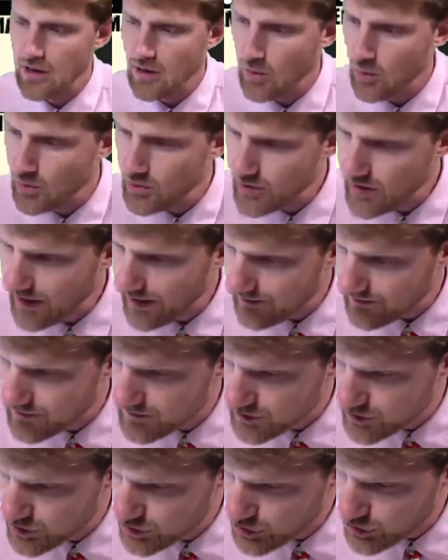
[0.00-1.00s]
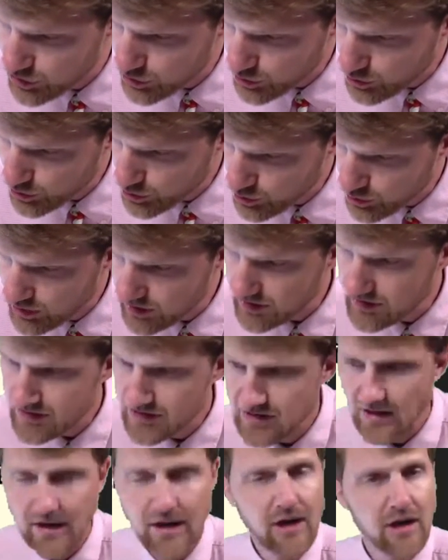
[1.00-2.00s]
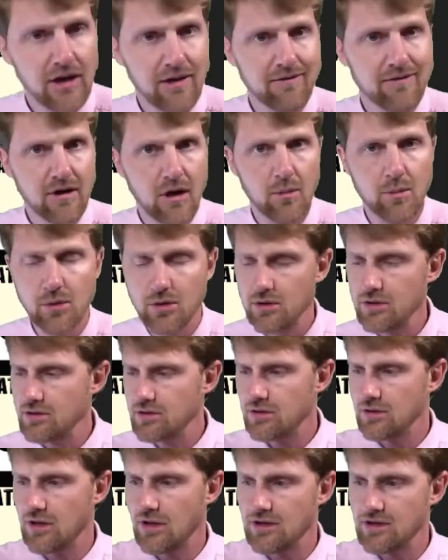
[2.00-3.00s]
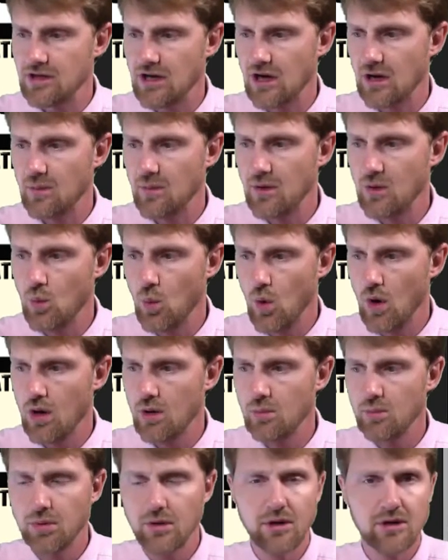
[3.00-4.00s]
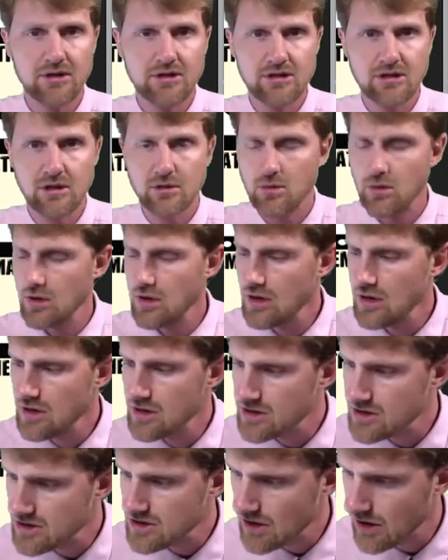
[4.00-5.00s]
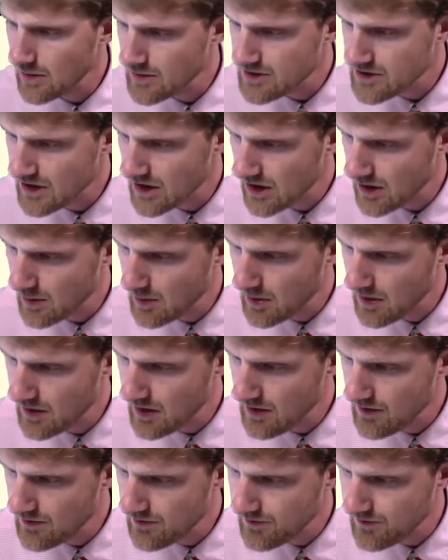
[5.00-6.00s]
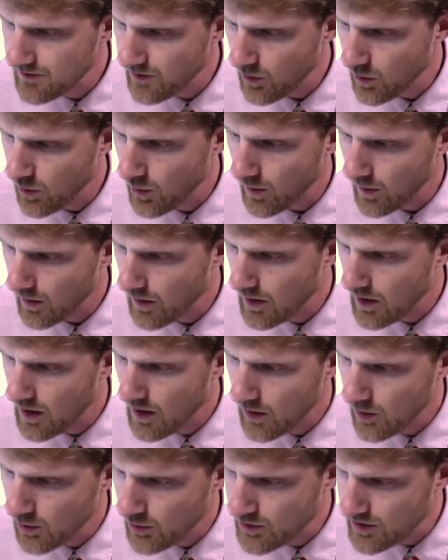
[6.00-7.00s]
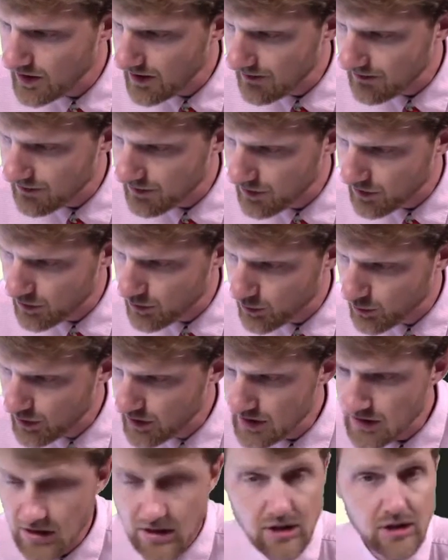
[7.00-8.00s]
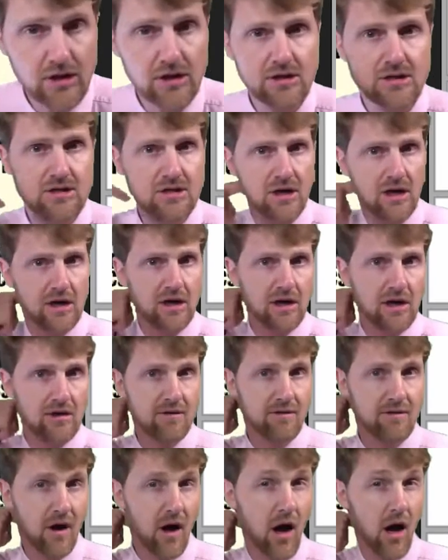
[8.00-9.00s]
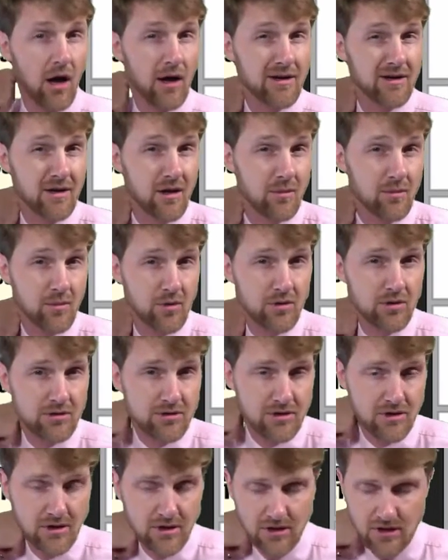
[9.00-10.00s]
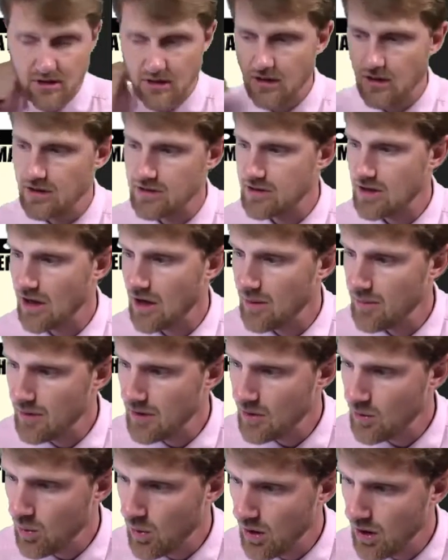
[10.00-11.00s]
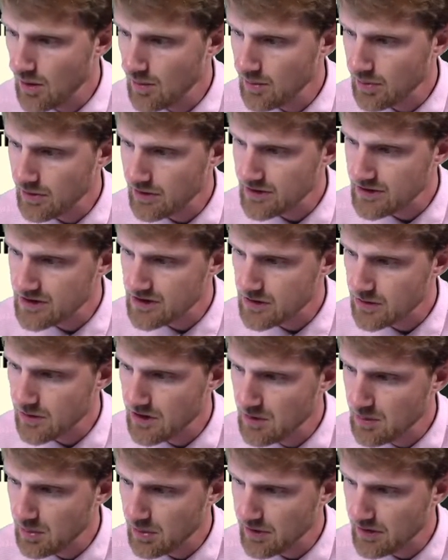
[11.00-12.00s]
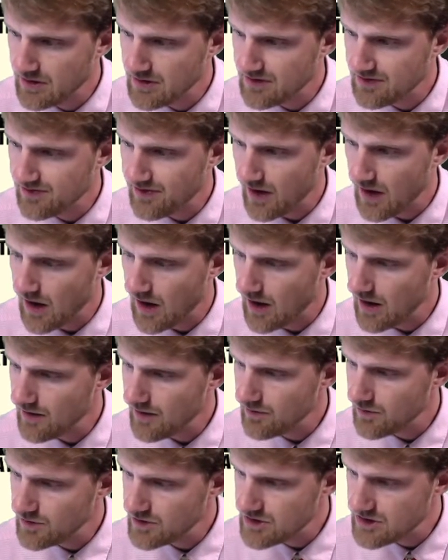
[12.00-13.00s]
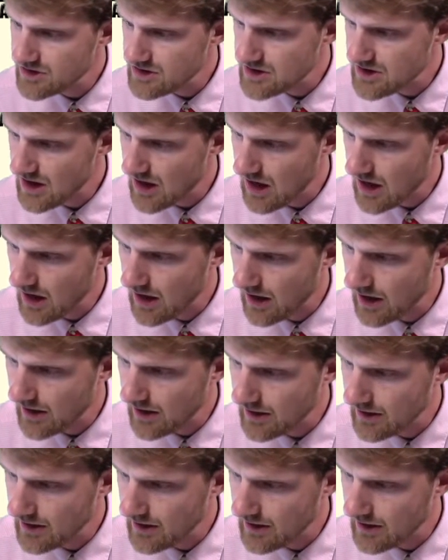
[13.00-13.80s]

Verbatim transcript: When you have 2 consecutive numbers, that's going to be 1 + 3, the sum is going to be 4. When you have 3 consecutive odd numbers, it's going to be 1 + 3 + 5, which is 9.